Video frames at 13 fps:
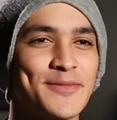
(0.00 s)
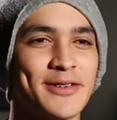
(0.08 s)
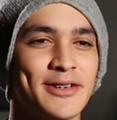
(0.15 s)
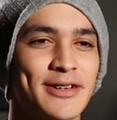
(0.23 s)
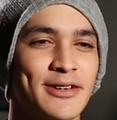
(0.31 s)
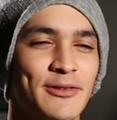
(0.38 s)

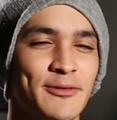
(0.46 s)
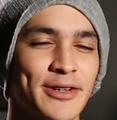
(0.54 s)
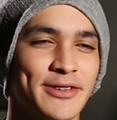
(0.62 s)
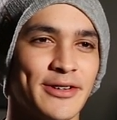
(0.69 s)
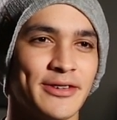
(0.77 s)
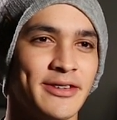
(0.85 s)
uh,
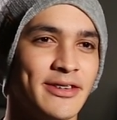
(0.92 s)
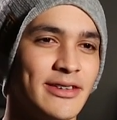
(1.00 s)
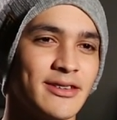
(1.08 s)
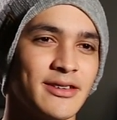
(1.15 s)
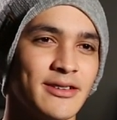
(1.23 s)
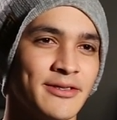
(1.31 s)
was not
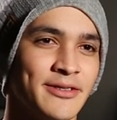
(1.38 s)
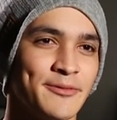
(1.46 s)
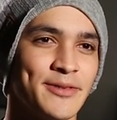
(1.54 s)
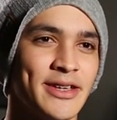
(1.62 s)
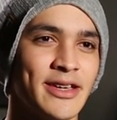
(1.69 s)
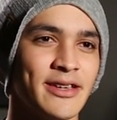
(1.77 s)
easy in
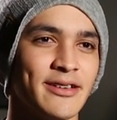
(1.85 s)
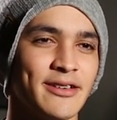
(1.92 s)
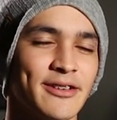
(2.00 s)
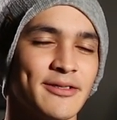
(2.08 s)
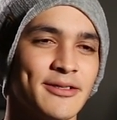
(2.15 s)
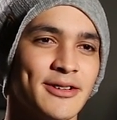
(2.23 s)
the beginning.
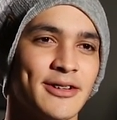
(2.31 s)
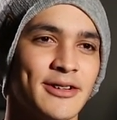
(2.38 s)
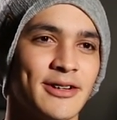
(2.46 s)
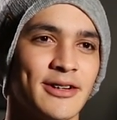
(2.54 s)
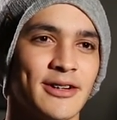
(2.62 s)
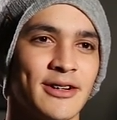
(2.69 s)

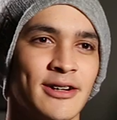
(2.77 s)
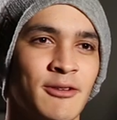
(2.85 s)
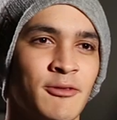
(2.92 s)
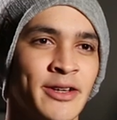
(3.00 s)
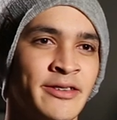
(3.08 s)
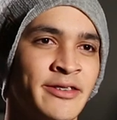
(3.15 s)
Uh,
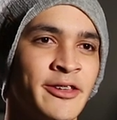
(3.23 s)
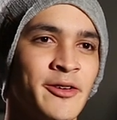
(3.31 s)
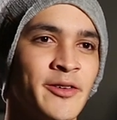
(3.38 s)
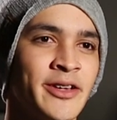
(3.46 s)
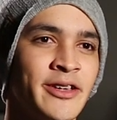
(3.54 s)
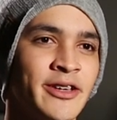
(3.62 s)
I was
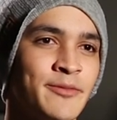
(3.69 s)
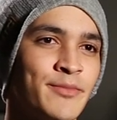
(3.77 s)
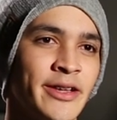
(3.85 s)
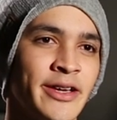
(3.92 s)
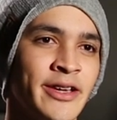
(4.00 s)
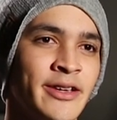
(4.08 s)
studying and
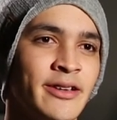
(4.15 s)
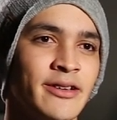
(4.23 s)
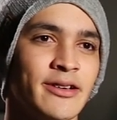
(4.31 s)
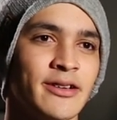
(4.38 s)
playing.